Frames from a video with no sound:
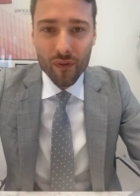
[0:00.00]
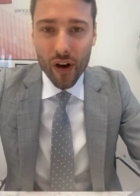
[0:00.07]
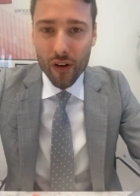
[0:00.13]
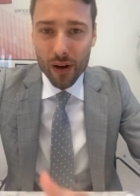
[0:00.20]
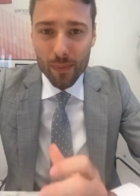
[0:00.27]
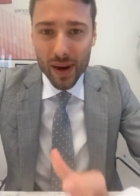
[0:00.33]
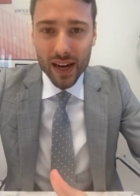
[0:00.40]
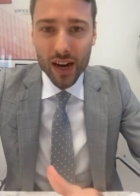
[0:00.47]

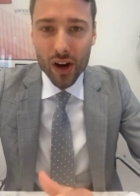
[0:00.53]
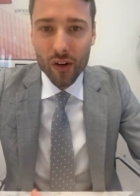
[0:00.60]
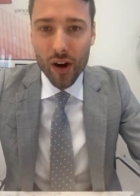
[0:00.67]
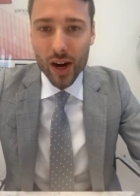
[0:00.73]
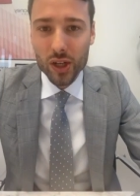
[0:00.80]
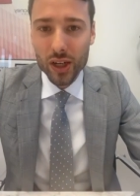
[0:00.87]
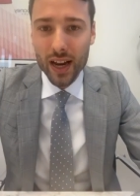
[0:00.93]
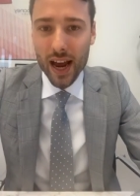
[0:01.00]
Very big
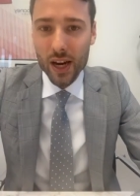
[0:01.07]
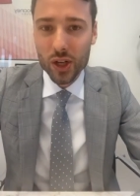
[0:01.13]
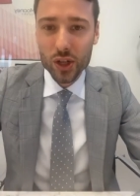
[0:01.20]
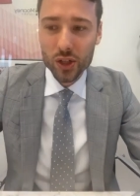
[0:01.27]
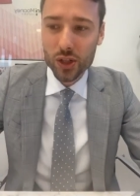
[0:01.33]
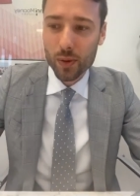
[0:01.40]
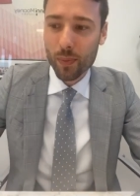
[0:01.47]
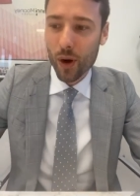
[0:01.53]

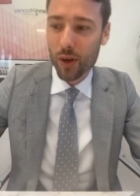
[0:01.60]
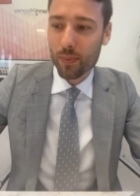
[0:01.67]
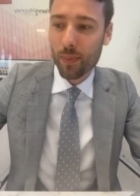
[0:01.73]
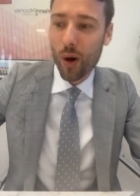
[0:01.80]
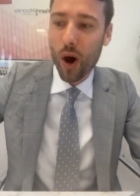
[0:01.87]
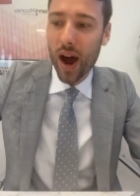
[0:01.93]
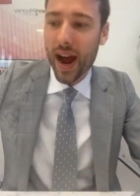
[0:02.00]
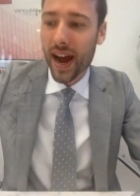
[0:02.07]
congratulations to both
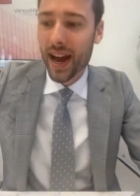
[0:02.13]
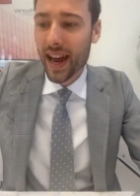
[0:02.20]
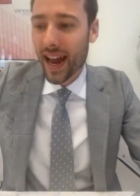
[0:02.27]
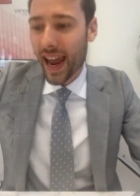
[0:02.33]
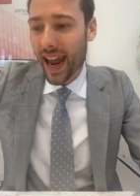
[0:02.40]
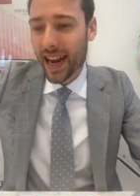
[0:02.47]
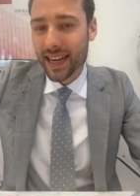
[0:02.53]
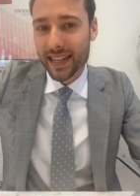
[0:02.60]
buyer
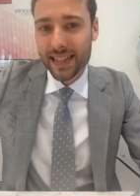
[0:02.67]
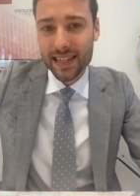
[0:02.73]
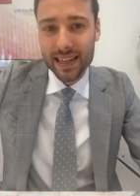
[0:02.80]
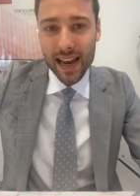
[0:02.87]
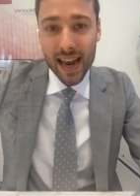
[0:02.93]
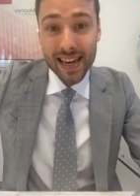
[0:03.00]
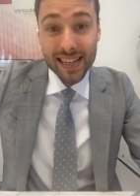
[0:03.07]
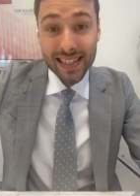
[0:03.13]
and,
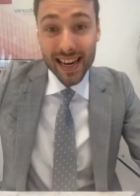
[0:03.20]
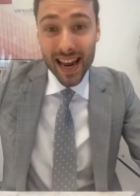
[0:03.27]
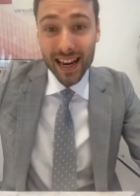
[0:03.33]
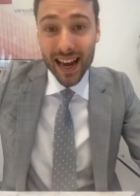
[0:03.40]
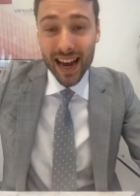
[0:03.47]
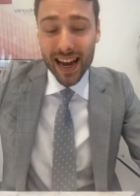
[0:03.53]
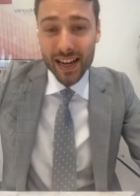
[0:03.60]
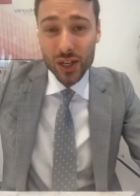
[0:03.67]
and
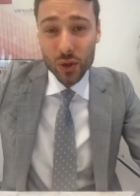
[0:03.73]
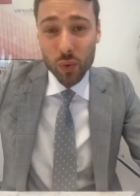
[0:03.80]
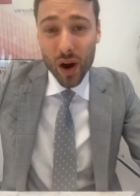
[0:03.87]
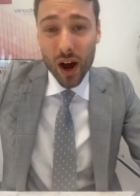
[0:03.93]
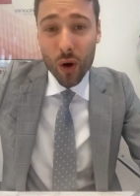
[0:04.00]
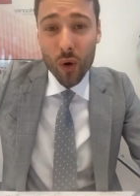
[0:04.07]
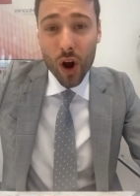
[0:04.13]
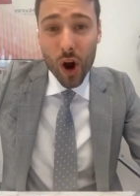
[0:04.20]
seller as
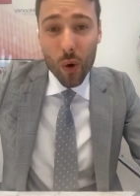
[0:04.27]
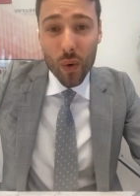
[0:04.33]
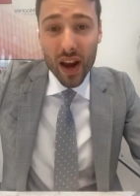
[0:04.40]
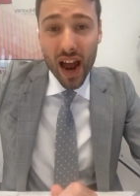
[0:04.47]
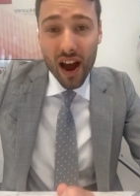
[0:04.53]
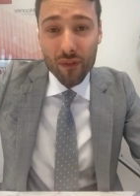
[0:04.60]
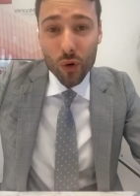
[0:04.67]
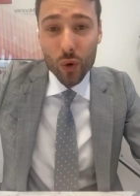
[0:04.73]
well.
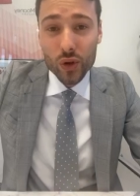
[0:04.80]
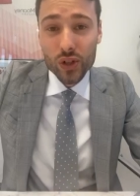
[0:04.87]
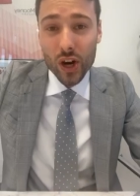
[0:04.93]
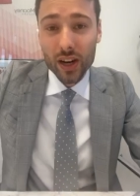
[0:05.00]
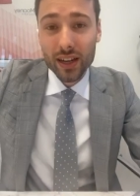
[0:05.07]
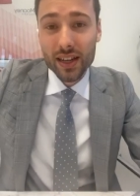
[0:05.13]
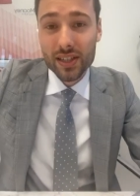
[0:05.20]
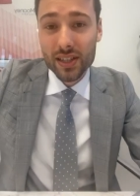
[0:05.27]
We have
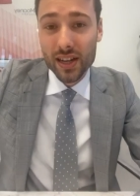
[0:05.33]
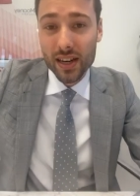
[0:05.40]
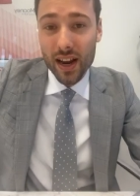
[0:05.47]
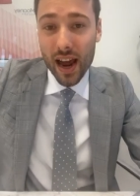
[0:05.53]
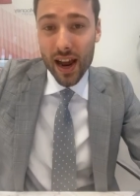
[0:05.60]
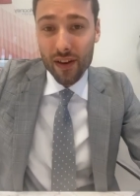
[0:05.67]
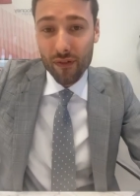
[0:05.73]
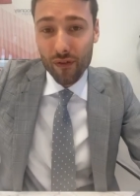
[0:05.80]
also
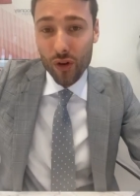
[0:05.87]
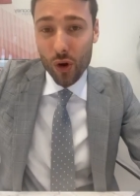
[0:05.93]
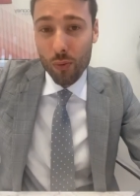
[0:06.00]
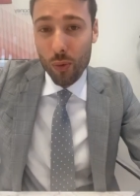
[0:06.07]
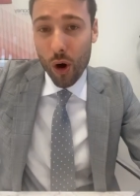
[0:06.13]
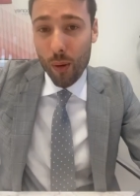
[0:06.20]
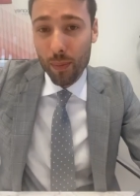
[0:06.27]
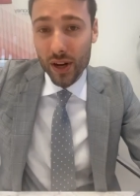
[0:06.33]
listed a few
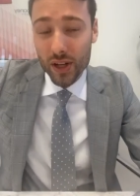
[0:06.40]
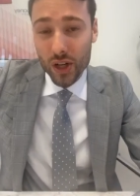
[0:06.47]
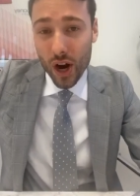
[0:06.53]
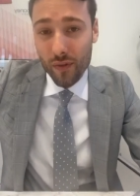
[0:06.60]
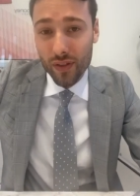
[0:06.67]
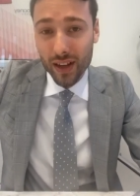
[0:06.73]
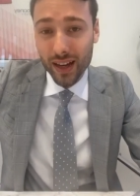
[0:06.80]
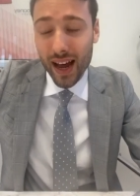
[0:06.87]
properties
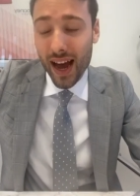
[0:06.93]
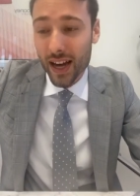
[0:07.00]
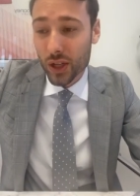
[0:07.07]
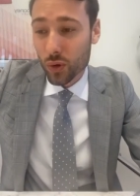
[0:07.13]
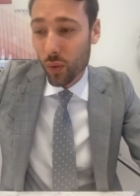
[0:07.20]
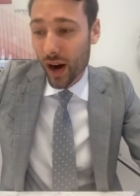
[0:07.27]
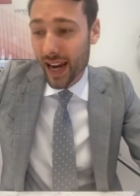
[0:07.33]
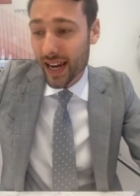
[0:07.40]
over the
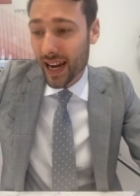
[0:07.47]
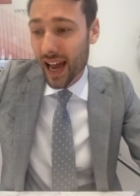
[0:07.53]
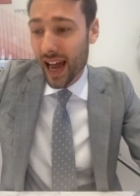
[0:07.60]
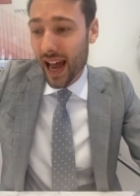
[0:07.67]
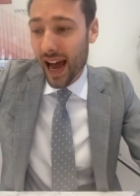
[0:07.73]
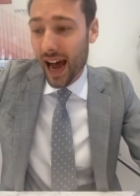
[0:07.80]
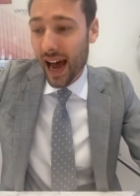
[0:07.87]
last week.